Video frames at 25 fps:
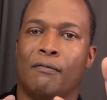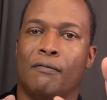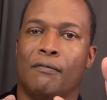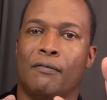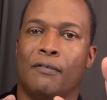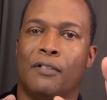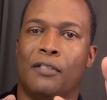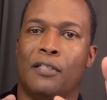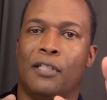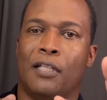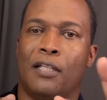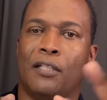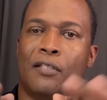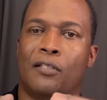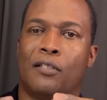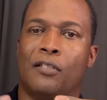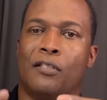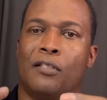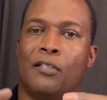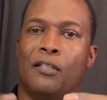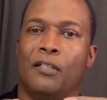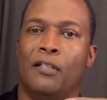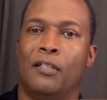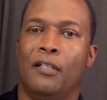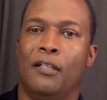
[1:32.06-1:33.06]

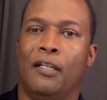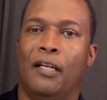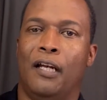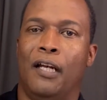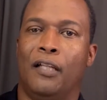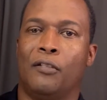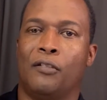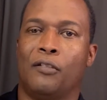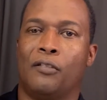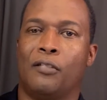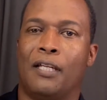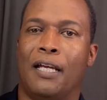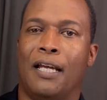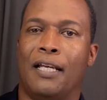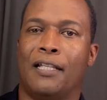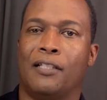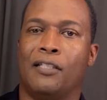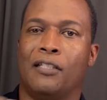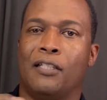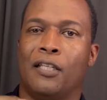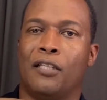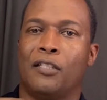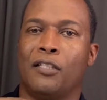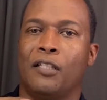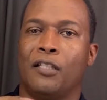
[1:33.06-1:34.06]
6, other side
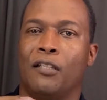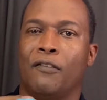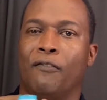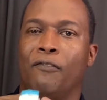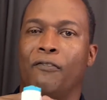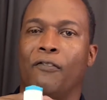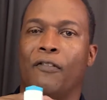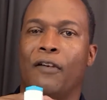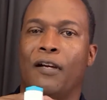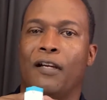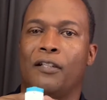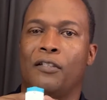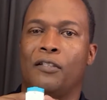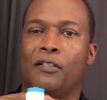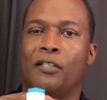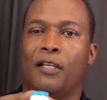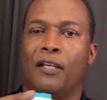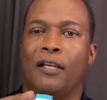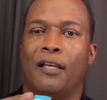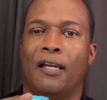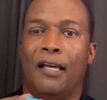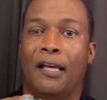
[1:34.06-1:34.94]
6, and the front